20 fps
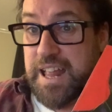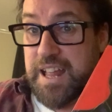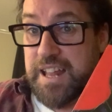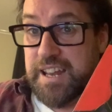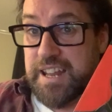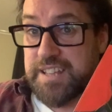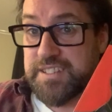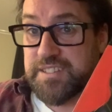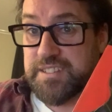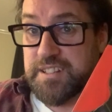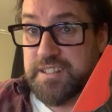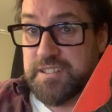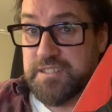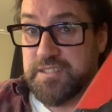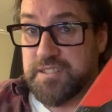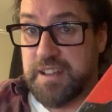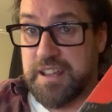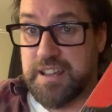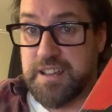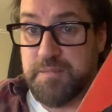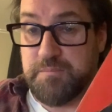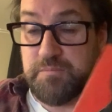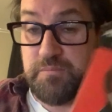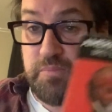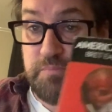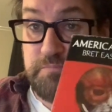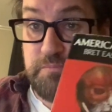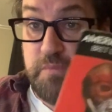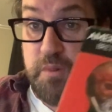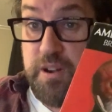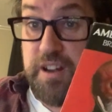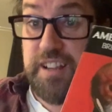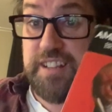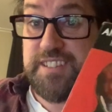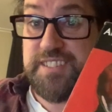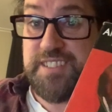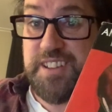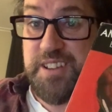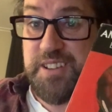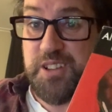Less Than American
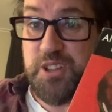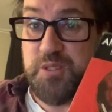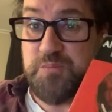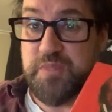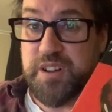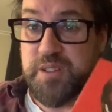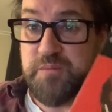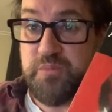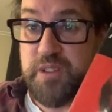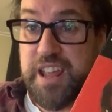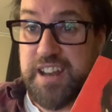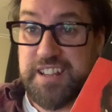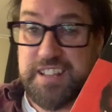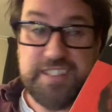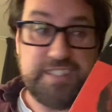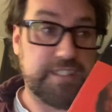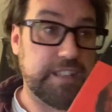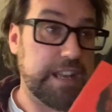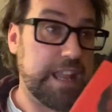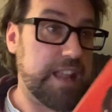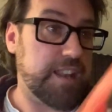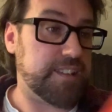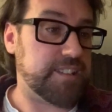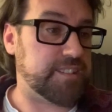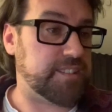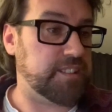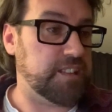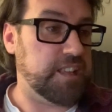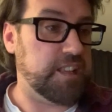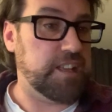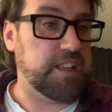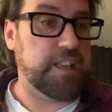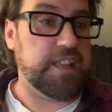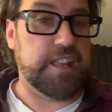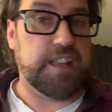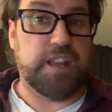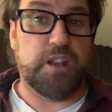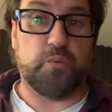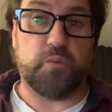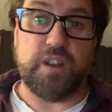Psycho by Bret Easton Ellis.
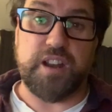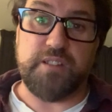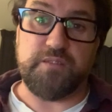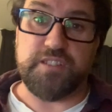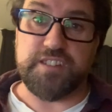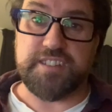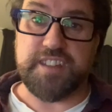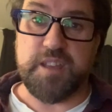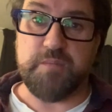Whatever you say